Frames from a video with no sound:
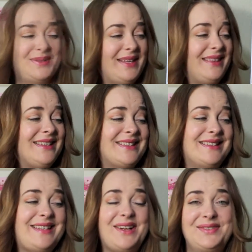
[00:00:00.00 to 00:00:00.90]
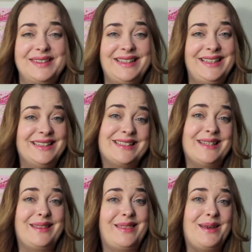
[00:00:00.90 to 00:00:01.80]
So this definitely
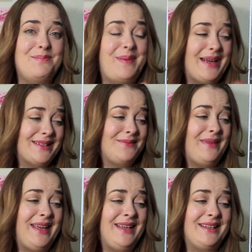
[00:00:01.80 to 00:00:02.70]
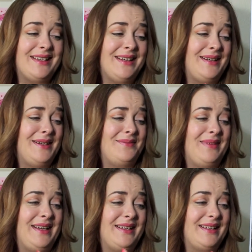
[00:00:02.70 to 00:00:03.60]
isn't the best made
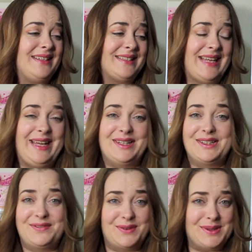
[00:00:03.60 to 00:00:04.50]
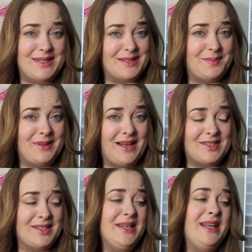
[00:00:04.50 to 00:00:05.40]
container for this
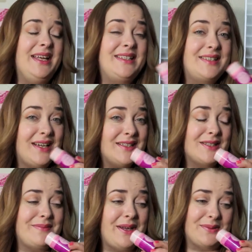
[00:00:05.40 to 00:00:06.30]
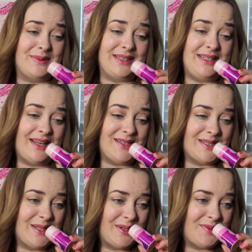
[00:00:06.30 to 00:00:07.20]
blush. It does smell really nice
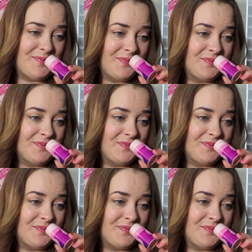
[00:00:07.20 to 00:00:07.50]
though.